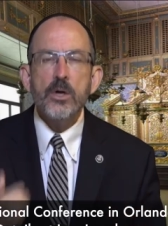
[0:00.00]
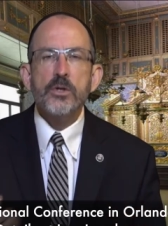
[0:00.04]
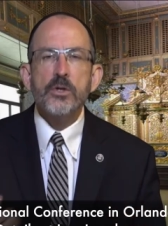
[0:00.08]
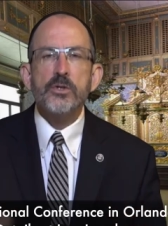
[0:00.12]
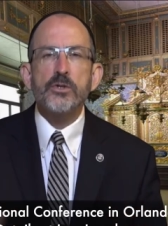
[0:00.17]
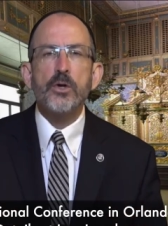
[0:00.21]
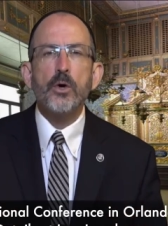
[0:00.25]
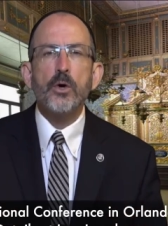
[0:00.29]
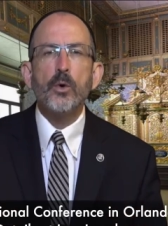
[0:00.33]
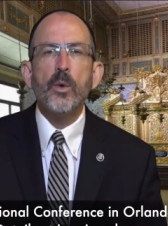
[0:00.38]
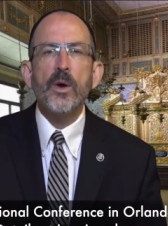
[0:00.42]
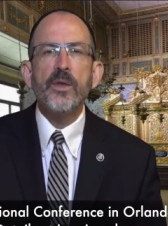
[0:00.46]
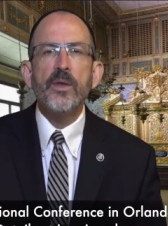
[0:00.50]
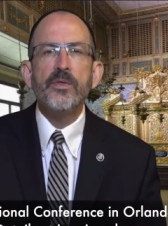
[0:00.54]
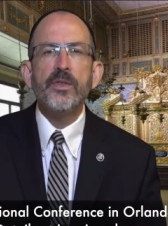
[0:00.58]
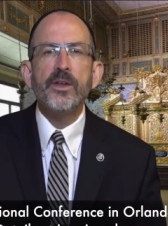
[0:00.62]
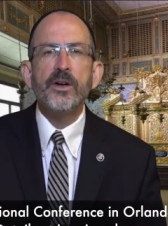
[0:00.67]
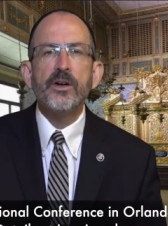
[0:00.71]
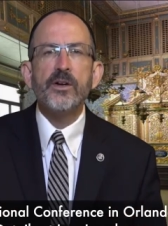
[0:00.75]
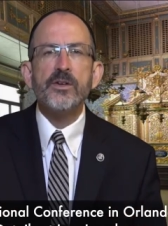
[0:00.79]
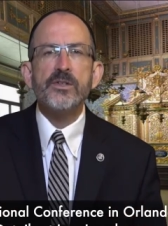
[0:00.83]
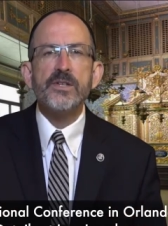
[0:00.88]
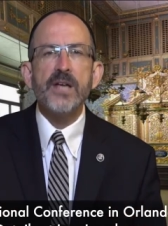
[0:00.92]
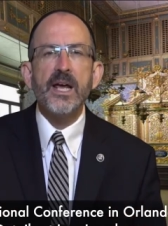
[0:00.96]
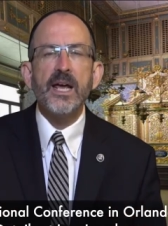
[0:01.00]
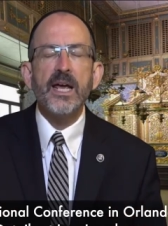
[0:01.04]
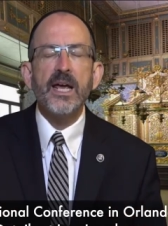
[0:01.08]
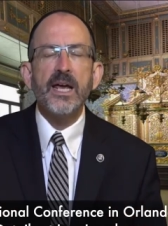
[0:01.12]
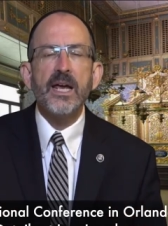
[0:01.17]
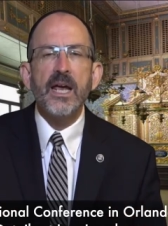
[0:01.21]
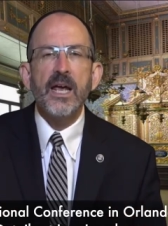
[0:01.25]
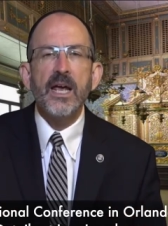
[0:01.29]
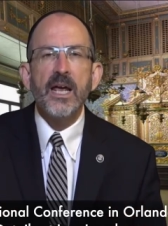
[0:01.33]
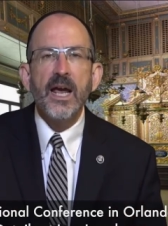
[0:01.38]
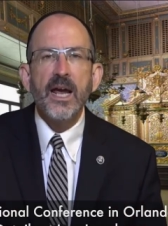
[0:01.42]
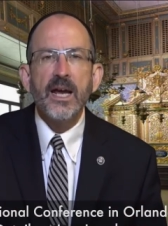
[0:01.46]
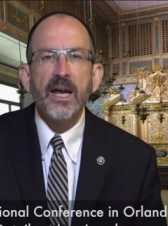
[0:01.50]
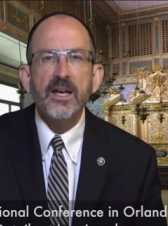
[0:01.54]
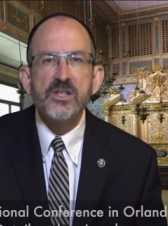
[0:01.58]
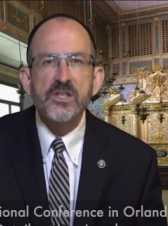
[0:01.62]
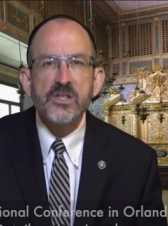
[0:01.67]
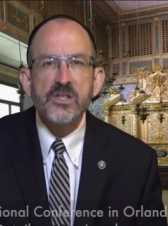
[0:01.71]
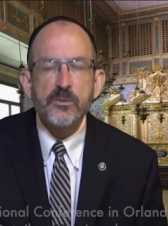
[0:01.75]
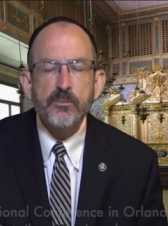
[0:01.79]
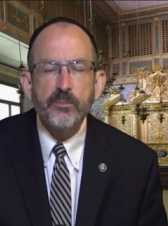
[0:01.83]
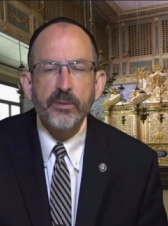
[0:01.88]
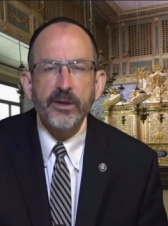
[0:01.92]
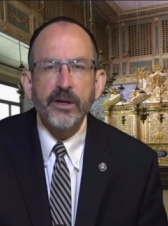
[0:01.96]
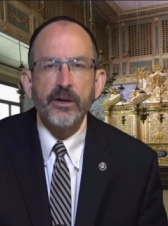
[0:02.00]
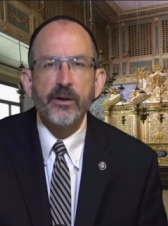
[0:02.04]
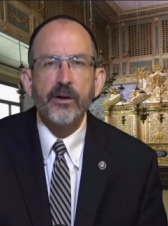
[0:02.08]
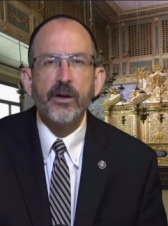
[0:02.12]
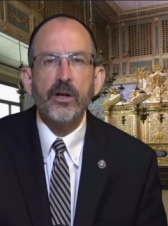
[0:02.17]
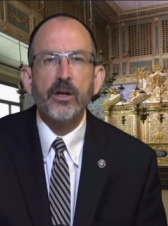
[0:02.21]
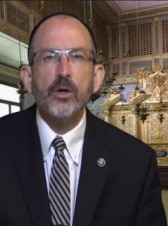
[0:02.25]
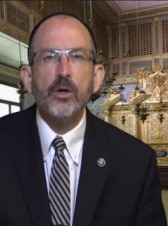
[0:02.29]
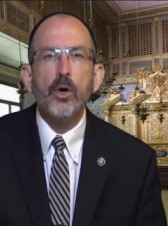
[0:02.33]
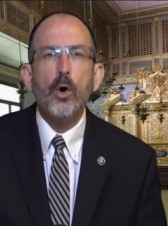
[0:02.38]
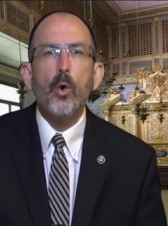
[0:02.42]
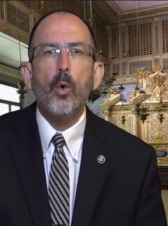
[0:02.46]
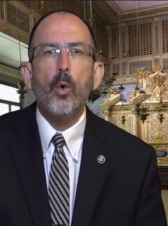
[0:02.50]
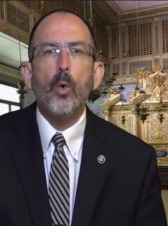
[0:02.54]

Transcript: So when there's a, a spirit